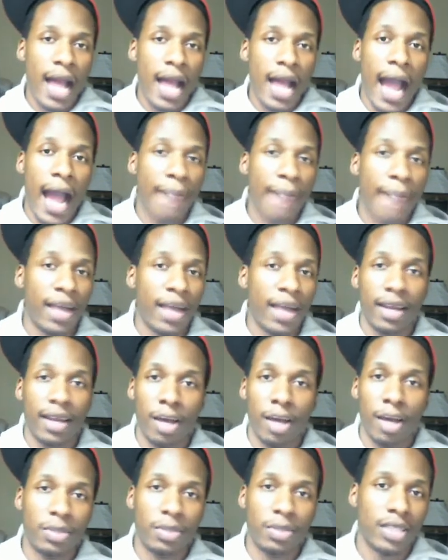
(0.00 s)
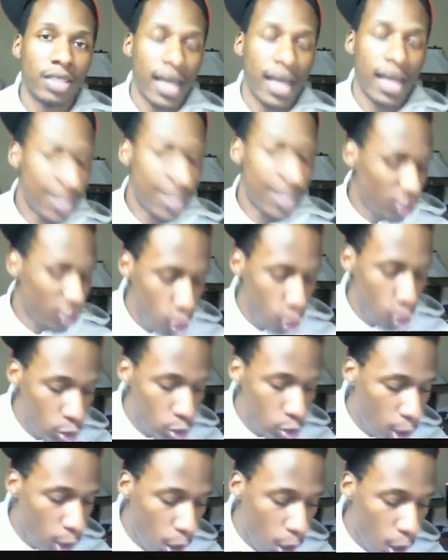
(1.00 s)
I'm not going to help this guy. He is too
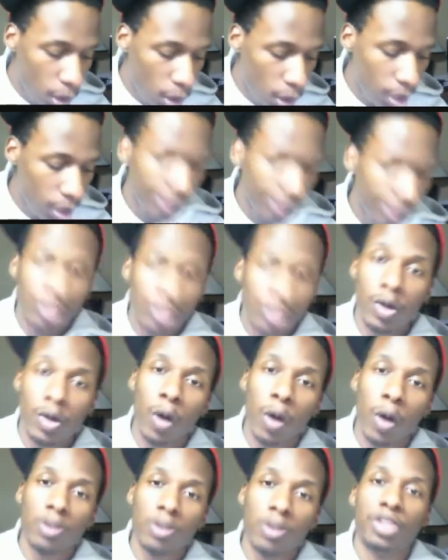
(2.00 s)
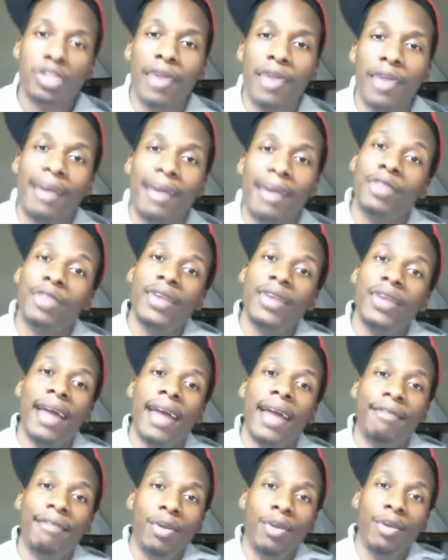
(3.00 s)
tall and too old to drown in
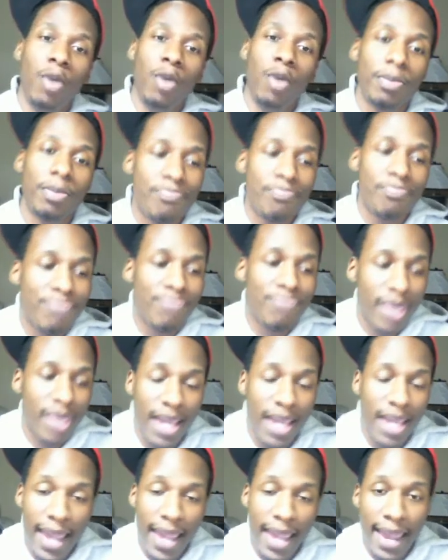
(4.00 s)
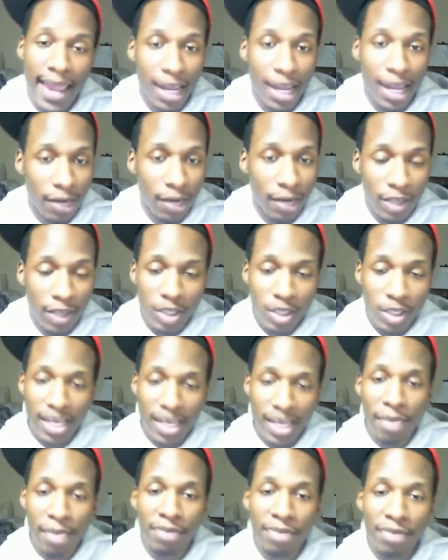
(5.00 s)
3.5 feet of water. And eventually I
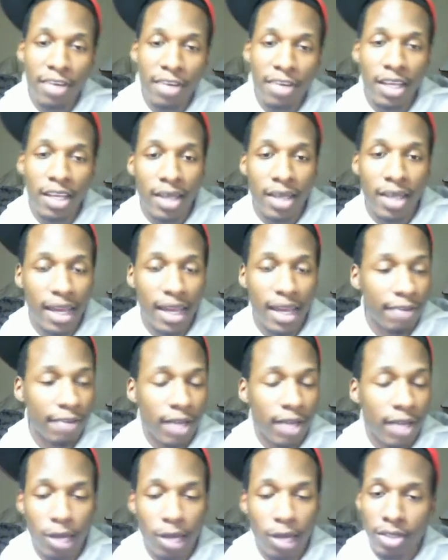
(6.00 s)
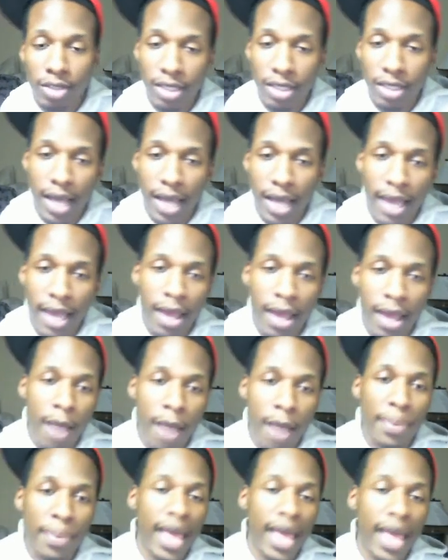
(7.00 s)
got my footing, and I felt like I was going to die,
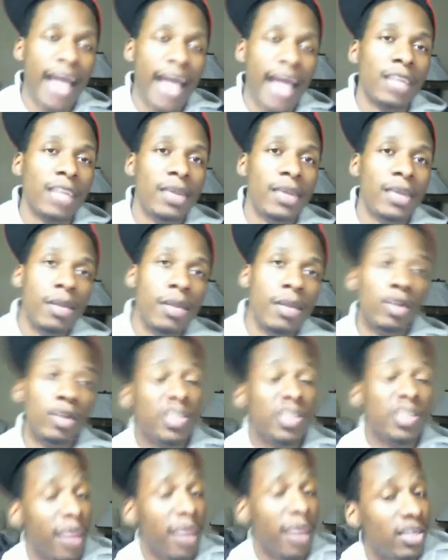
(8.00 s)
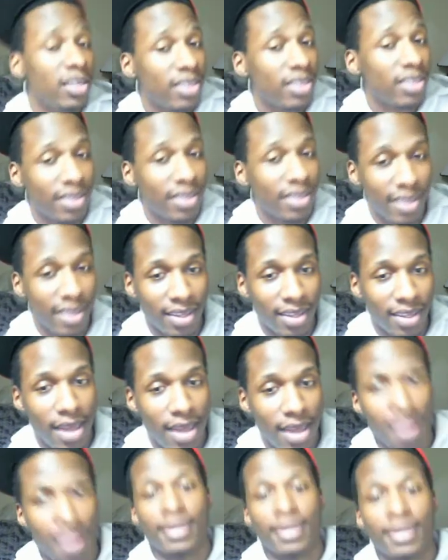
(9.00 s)
but that had to be the most embarrassing thing
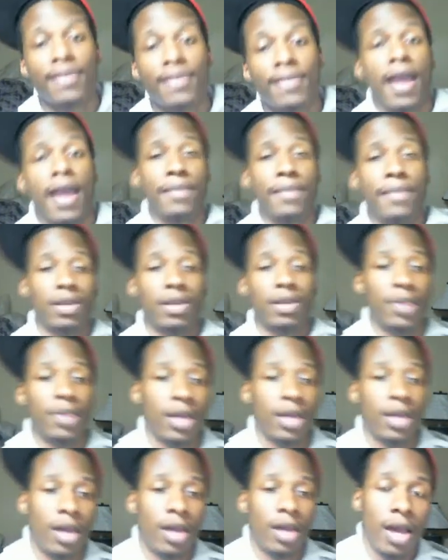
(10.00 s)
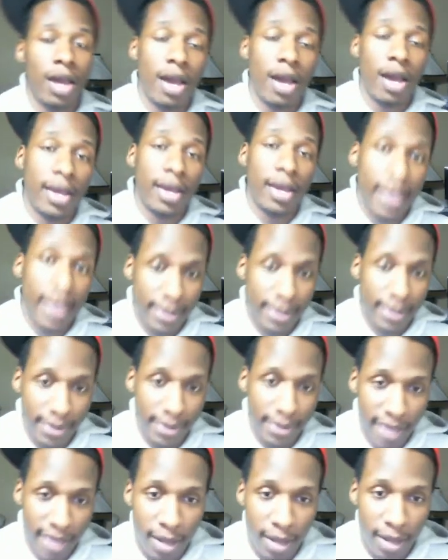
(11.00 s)
that has ever happened to me. Yes,
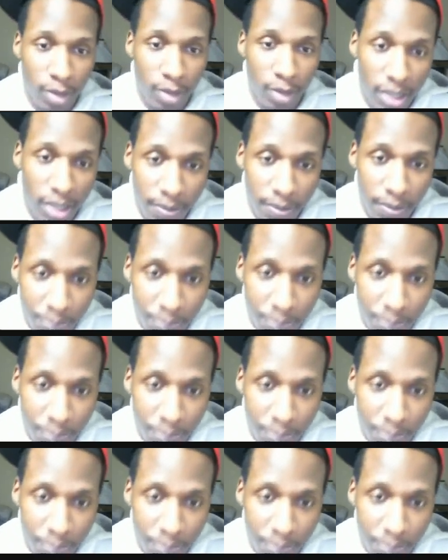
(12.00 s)
that was it.